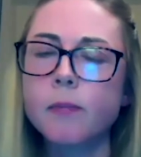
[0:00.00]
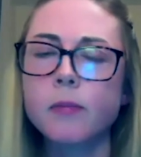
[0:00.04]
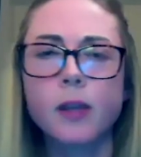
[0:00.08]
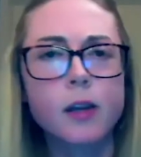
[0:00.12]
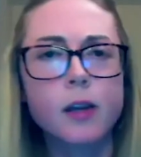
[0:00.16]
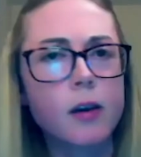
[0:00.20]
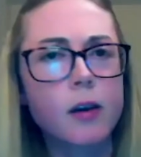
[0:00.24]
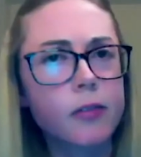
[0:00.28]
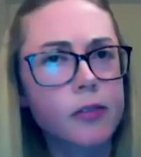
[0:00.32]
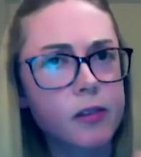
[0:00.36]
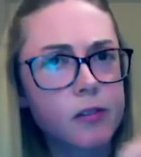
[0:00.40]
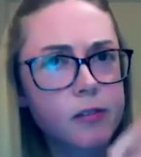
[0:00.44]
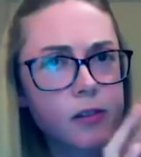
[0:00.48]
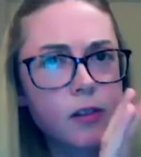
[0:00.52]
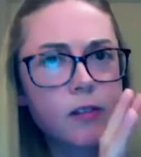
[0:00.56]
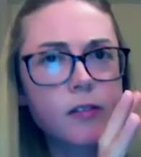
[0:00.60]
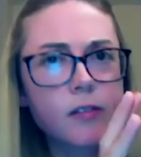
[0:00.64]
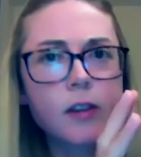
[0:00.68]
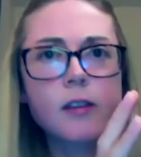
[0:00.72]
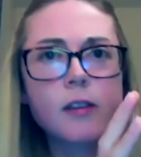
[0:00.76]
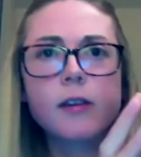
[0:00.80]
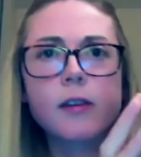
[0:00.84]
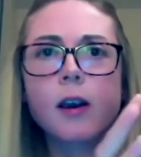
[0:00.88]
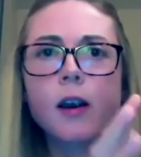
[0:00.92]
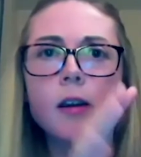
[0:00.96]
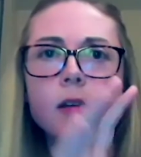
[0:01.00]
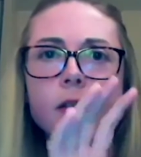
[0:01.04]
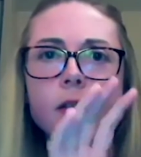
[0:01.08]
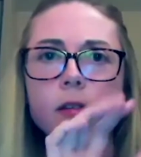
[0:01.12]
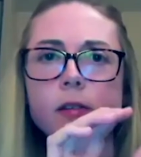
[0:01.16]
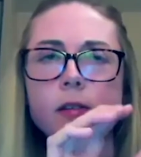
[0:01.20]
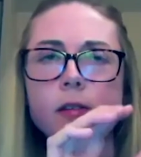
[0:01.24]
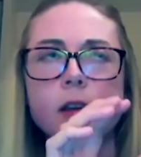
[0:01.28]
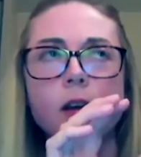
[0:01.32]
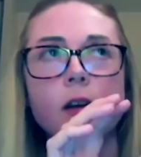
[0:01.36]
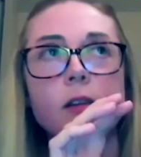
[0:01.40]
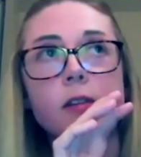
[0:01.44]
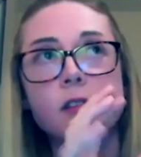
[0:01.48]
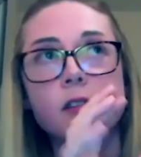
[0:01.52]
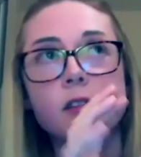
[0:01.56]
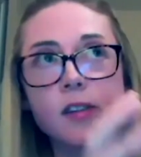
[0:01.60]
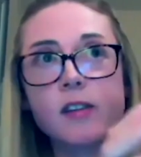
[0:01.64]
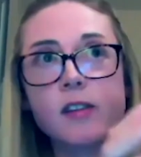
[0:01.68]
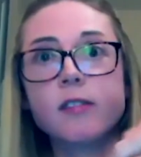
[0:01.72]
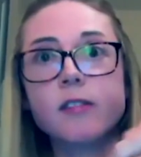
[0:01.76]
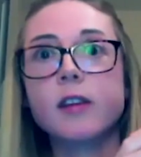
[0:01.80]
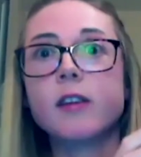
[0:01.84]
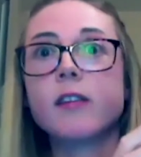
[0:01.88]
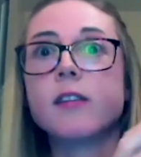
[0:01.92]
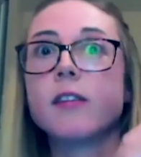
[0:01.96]
They got the
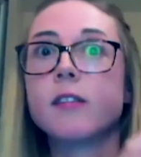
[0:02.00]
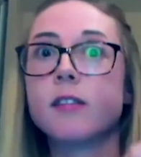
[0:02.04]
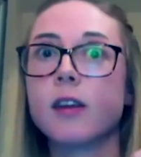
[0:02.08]
16th